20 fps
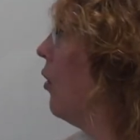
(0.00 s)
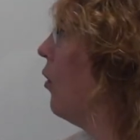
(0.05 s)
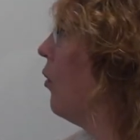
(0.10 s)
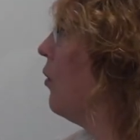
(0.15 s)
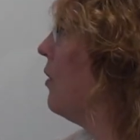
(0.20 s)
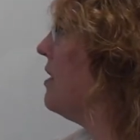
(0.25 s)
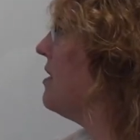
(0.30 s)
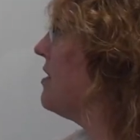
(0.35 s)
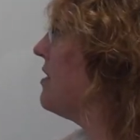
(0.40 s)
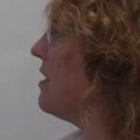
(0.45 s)

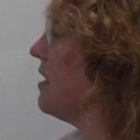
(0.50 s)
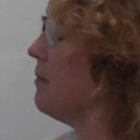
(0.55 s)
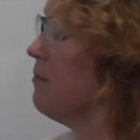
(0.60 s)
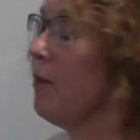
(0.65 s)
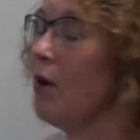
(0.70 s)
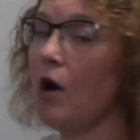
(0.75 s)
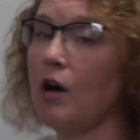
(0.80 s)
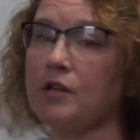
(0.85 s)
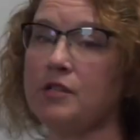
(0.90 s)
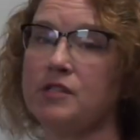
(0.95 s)
We see
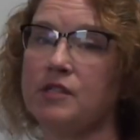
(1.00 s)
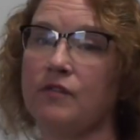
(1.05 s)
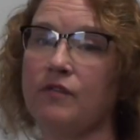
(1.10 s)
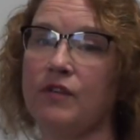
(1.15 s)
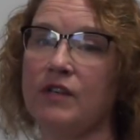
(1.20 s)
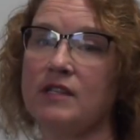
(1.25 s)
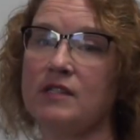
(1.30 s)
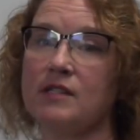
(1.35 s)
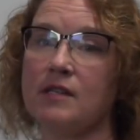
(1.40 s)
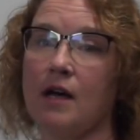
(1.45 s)
parts of
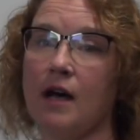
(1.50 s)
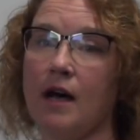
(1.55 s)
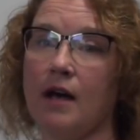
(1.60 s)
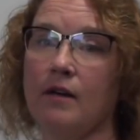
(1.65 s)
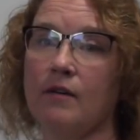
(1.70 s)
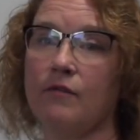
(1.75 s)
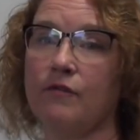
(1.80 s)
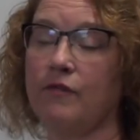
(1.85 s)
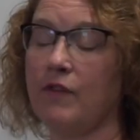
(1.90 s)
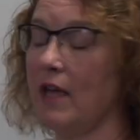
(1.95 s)
his uh,
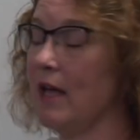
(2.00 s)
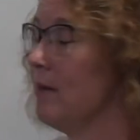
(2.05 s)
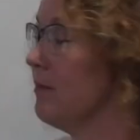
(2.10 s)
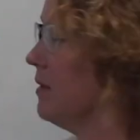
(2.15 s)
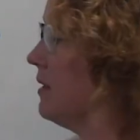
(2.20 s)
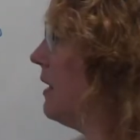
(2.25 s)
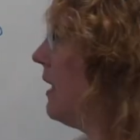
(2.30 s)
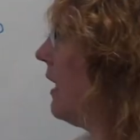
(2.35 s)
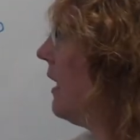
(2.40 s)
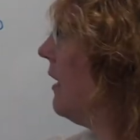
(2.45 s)

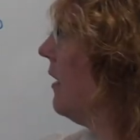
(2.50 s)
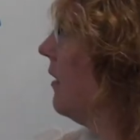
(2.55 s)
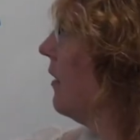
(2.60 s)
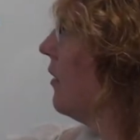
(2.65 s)
family,